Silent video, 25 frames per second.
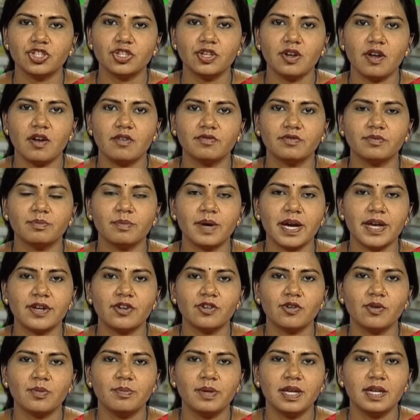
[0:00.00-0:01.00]
of
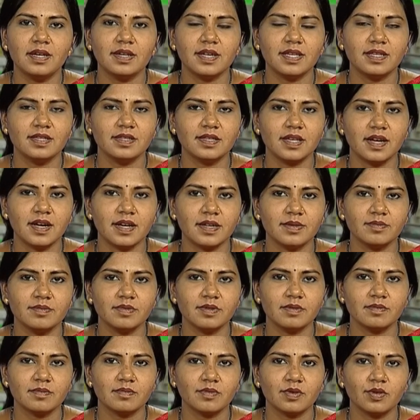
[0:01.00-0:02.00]
microbial enzymes,
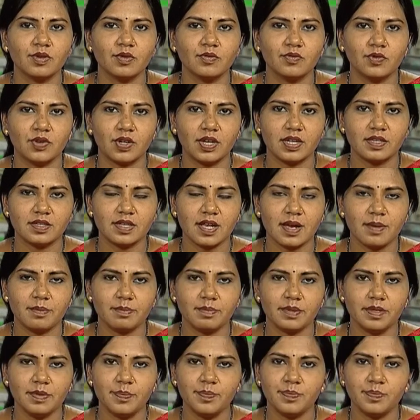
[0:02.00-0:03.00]
for example,